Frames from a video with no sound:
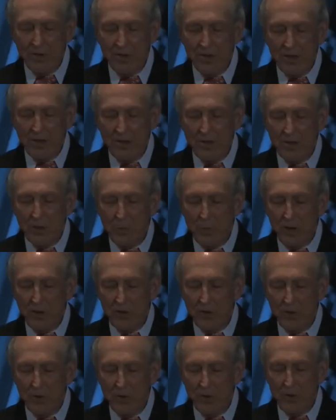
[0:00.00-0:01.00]
see in this
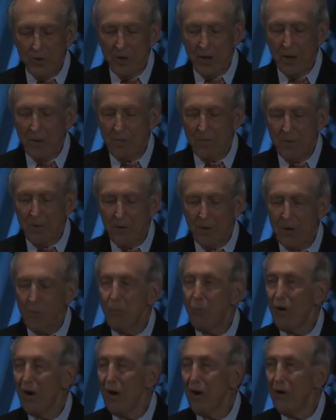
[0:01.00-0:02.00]
picture, I'm very
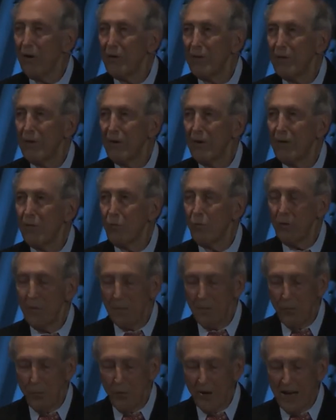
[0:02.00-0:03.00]
proud of
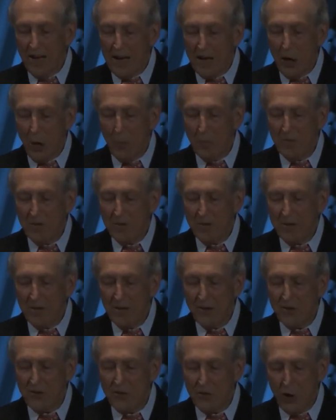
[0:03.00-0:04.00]
what I helped
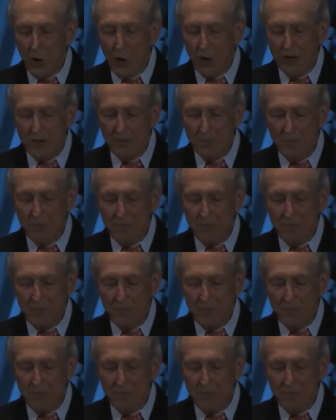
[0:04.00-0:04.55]
get started.